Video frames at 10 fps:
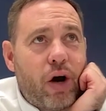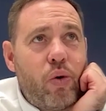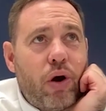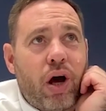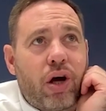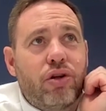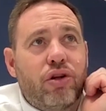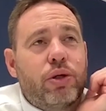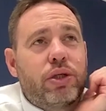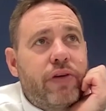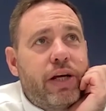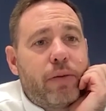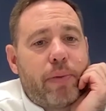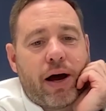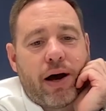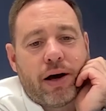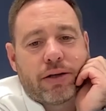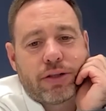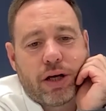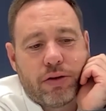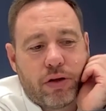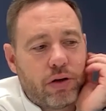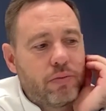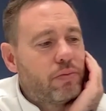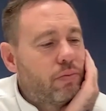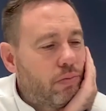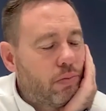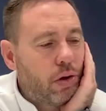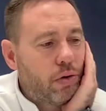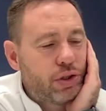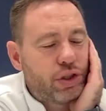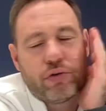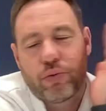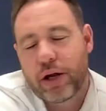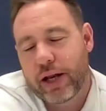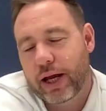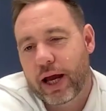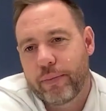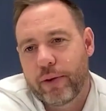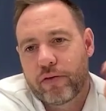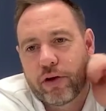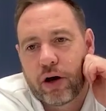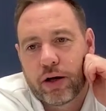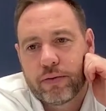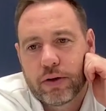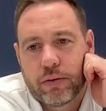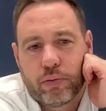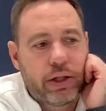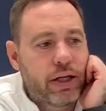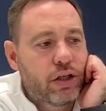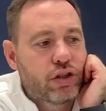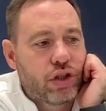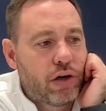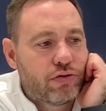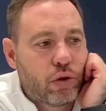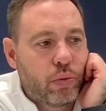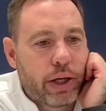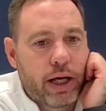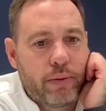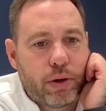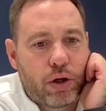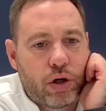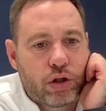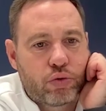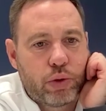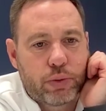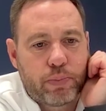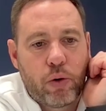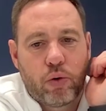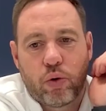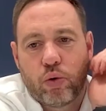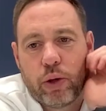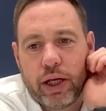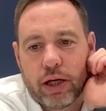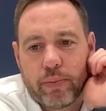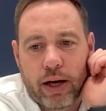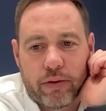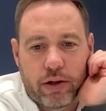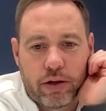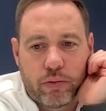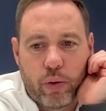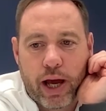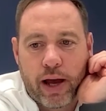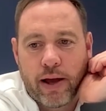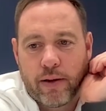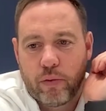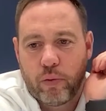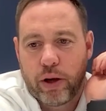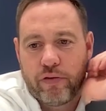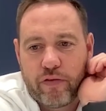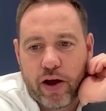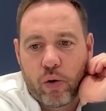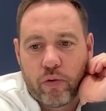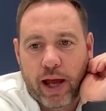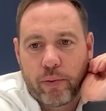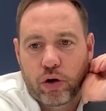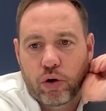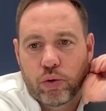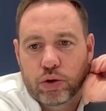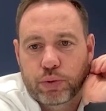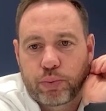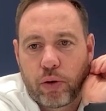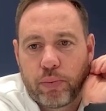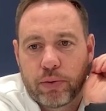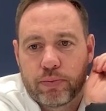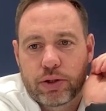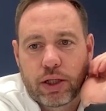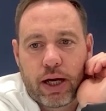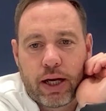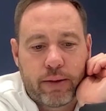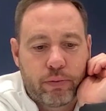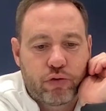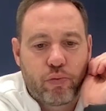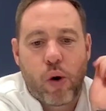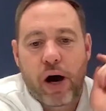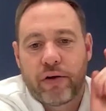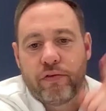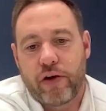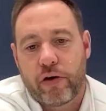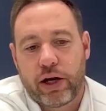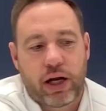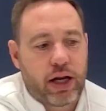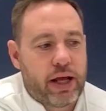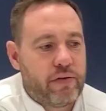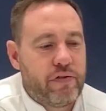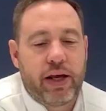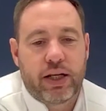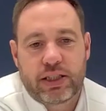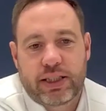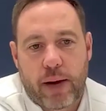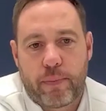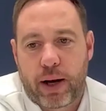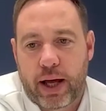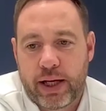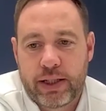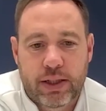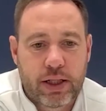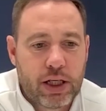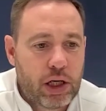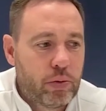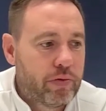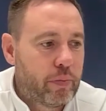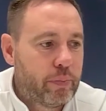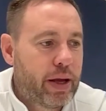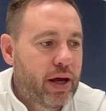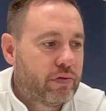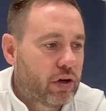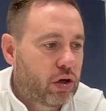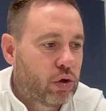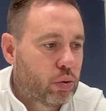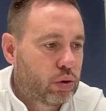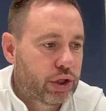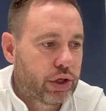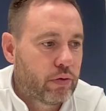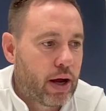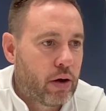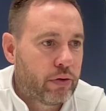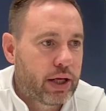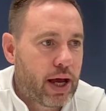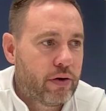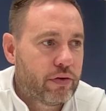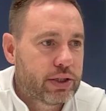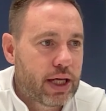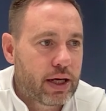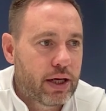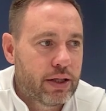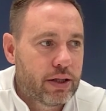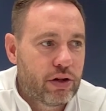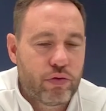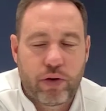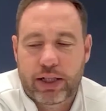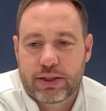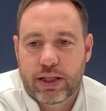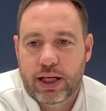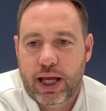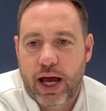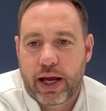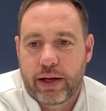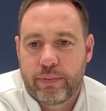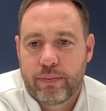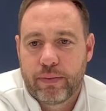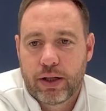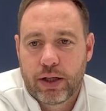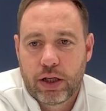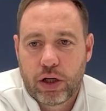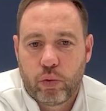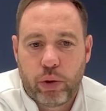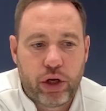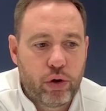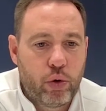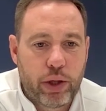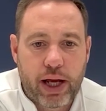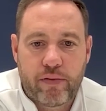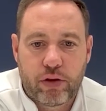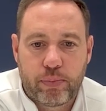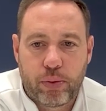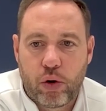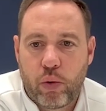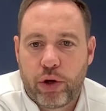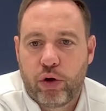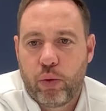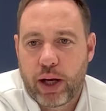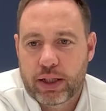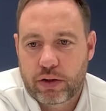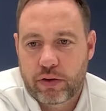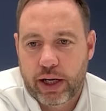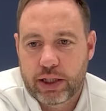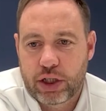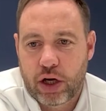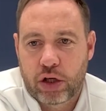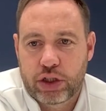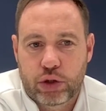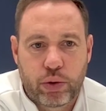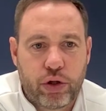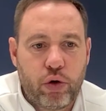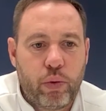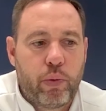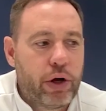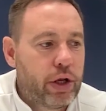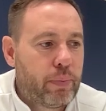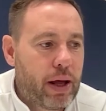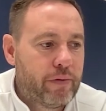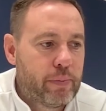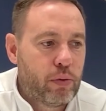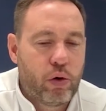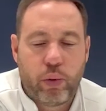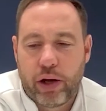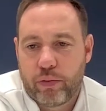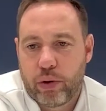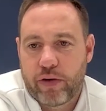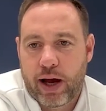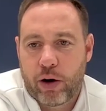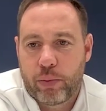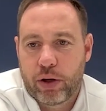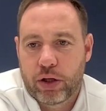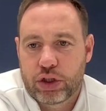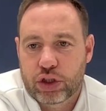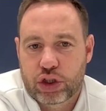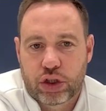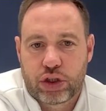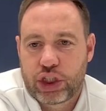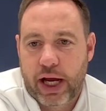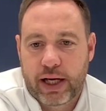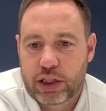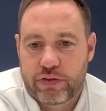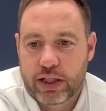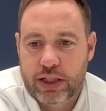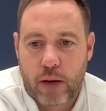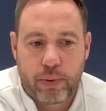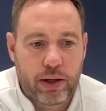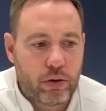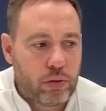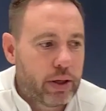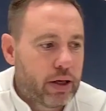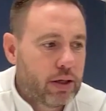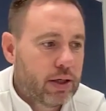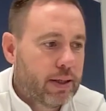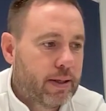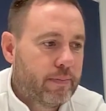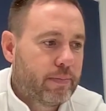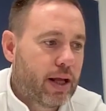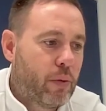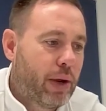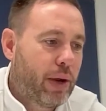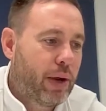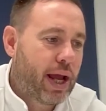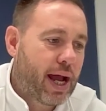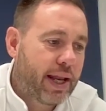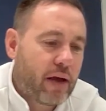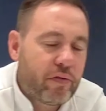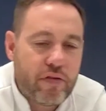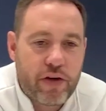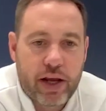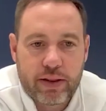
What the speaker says: All I can do is think about us. Look, we should have won that game the other night. We didn't deserve to win it because we spoke all week about where we felt they would cause us problems. And it was one very clear thing, set plays with a bit of a caution around counter-attacking. The rest of the game, we knew we'd have the ball. We knew we had to create chances. We knew we wanted to play a bit more with Albert just to change things up a little bit. And we had everything.